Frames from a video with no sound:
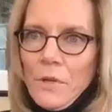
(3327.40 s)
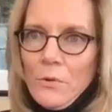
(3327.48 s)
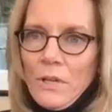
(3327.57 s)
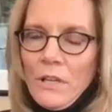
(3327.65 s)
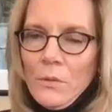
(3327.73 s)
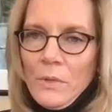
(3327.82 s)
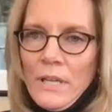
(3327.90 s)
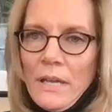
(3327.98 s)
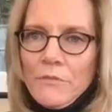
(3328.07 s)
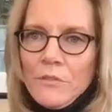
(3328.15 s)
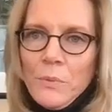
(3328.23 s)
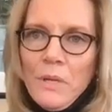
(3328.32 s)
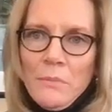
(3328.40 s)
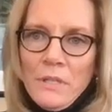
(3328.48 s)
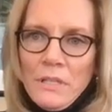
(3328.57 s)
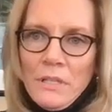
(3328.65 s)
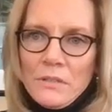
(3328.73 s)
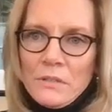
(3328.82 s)
Okay, we have 3
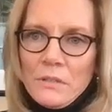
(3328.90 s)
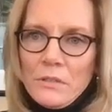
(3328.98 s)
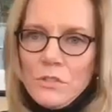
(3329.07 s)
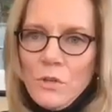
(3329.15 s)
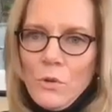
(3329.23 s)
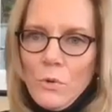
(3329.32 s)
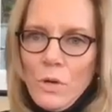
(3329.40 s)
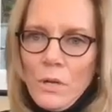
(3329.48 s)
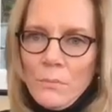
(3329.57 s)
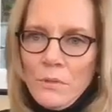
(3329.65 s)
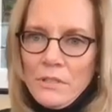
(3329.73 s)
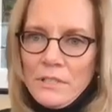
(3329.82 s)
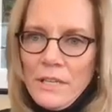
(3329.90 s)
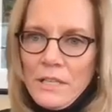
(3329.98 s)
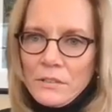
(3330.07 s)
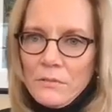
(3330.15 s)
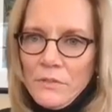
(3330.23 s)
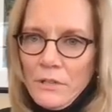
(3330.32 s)
minutes. So I'm going to
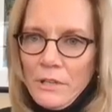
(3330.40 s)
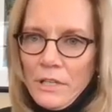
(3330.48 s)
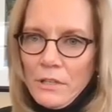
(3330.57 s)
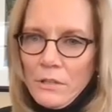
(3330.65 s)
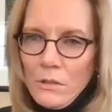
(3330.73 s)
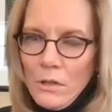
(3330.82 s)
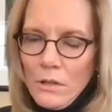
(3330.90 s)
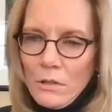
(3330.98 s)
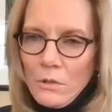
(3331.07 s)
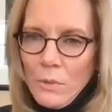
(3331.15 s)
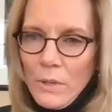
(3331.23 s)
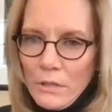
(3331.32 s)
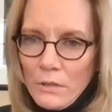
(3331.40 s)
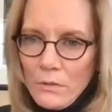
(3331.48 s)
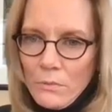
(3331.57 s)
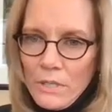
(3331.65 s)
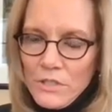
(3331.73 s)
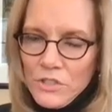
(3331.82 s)
ask a very quick
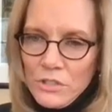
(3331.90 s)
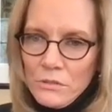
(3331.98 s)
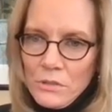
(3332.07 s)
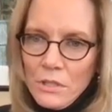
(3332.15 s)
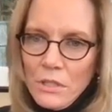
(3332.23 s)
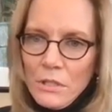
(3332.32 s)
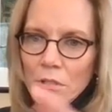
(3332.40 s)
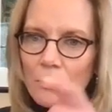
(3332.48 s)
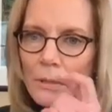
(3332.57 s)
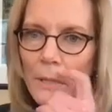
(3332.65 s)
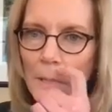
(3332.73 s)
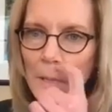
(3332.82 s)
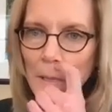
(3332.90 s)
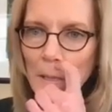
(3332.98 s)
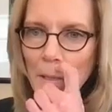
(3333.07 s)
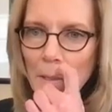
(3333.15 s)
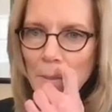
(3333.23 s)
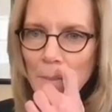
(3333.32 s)
question here.
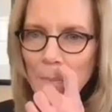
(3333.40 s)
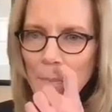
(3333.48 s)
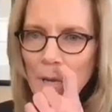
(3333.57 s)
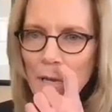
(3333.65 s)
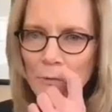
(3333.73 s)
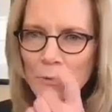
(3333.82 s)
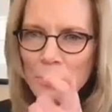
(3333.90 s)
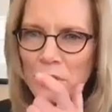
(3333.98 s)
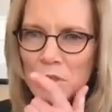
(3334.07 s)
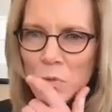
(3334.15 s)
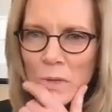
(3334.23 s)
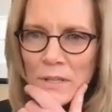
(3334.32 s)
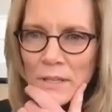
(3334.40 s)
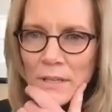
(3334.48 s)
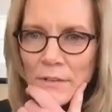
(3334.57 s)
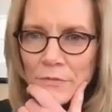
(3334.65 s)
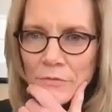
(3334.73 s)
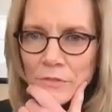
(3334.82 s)
I don't really know what
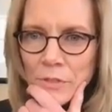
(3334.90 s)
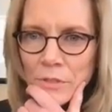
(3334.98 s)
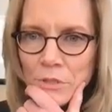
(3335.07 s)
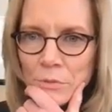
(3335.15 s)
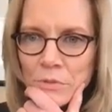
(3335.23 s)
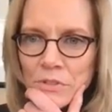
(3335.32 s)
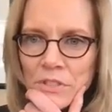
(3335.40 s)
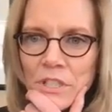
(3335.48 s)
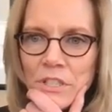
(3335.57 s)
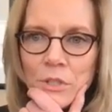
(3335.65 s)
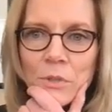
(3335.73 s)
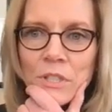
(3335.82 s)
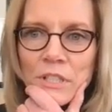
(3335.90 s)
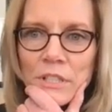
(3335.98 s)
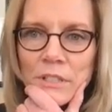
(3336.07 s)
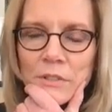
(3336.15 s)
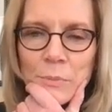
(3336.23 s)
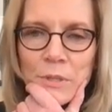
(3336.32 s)
FWC unit
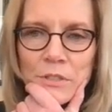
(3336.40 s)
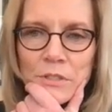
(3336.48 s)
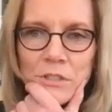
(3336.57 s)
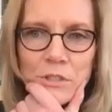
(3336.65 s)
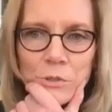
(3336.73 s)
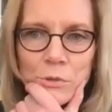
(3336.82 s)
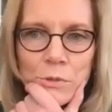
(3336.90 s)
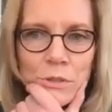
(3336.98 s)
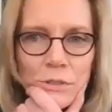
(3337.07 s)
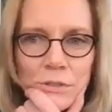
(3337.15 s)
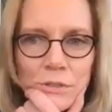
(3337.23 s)
is, but do you?